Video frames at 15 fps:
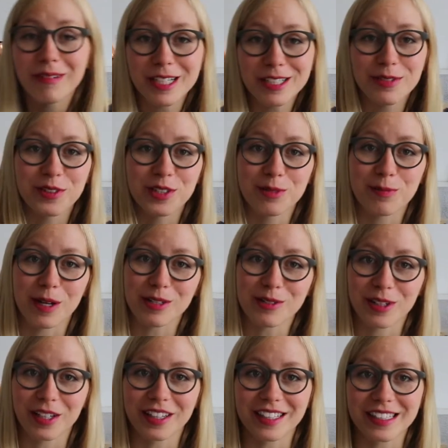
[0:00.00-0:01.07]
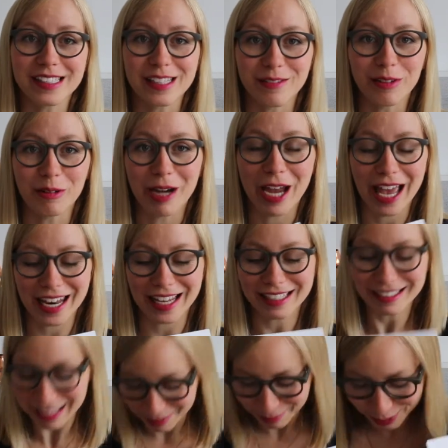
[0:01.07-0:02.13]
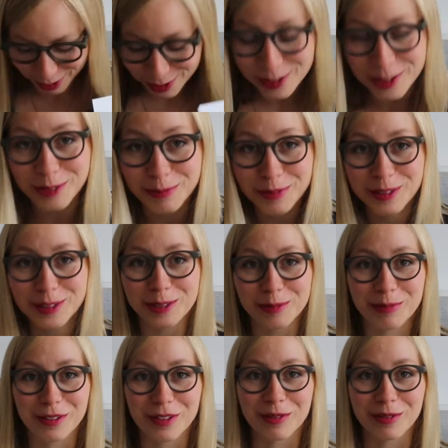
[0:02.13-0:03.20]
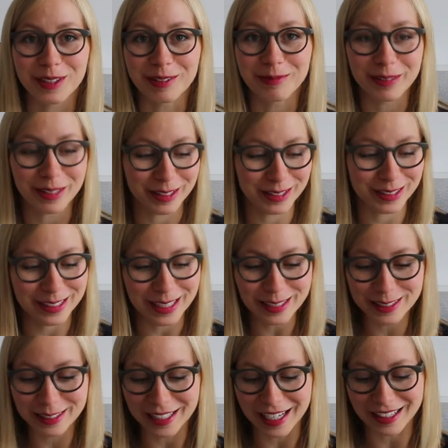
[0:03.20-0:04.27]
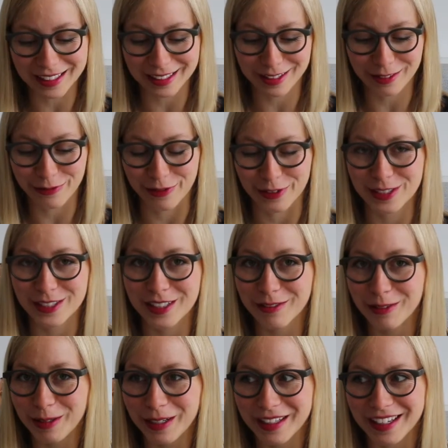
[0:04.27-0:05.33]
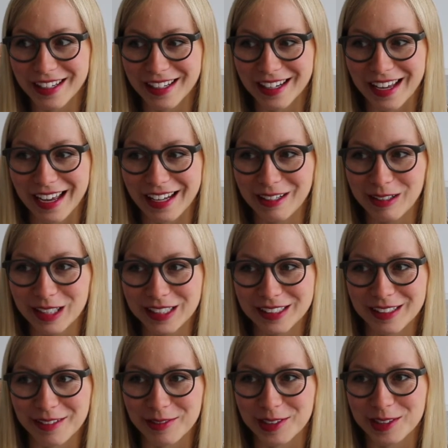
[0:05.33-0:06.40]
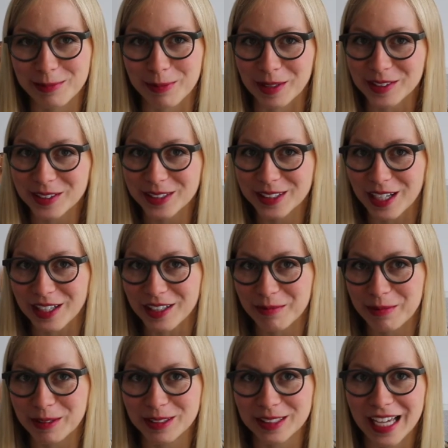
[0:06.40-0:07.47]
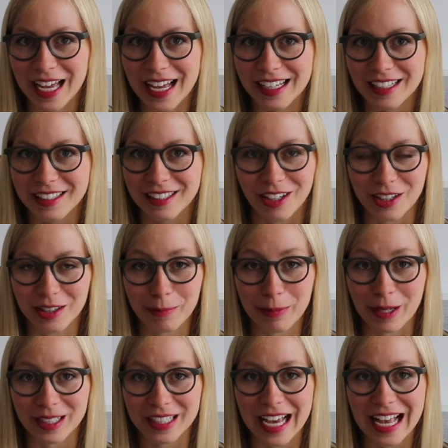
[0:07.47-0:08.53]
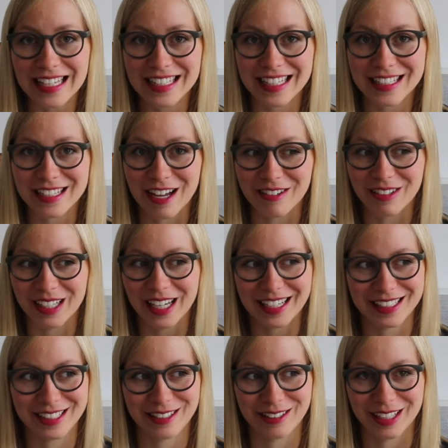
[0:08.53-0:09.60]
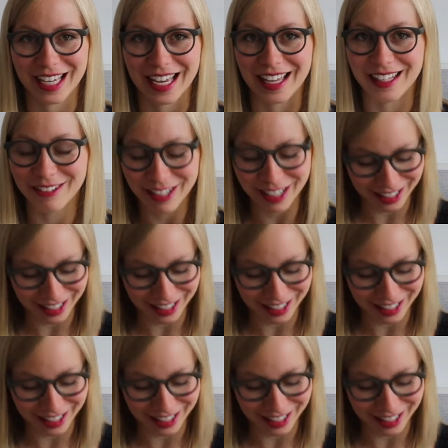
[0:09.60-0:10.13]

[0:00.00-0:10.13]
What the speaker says: much for sponsoring this giveaway, Alex. I'm super, super thrilled because it's actually, I think, the first giveaway that anyone has ever sponsored on the podcast that's not related to a cal or